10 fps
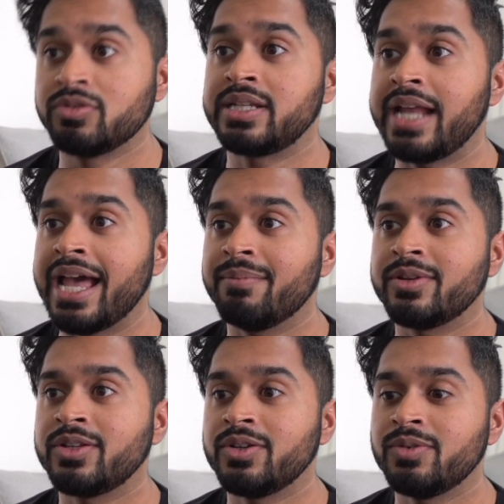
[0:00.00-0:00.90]
today I'm gonna
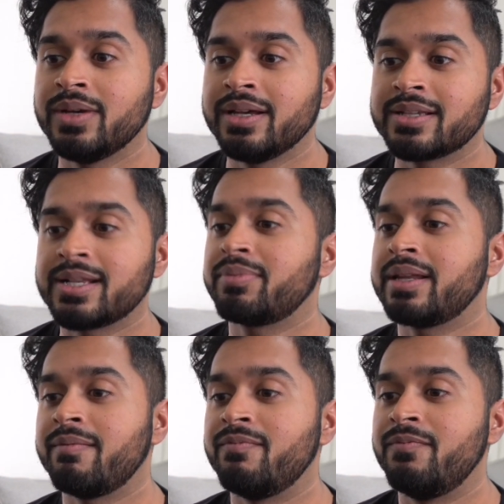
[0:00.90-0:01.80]
do something
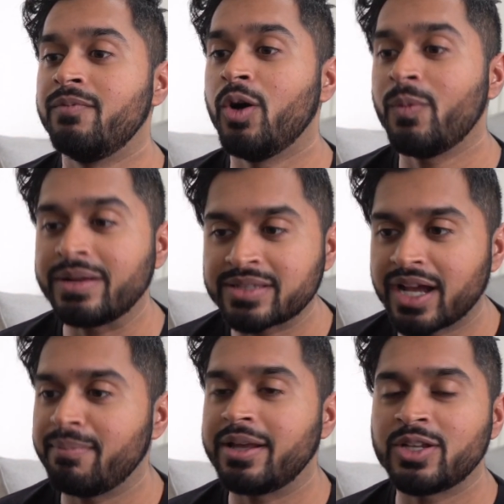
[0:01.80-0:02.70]
I've always thought
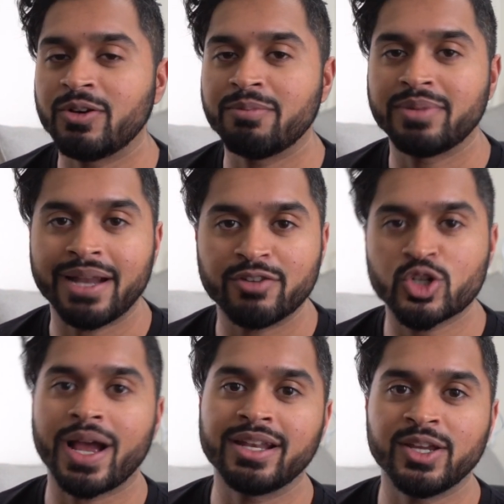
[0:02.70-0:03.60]
about doing but never
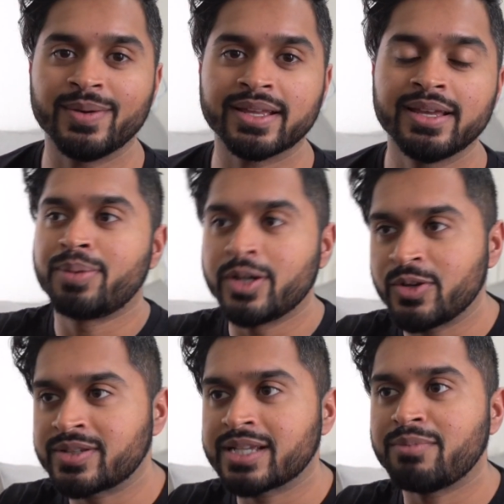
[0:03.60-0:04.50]
tried doing,
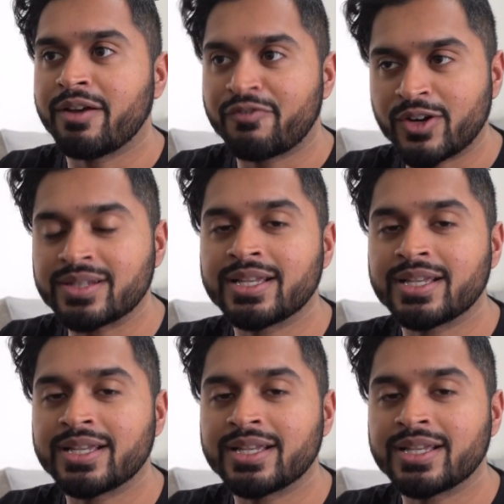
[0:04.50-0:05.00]
producing my first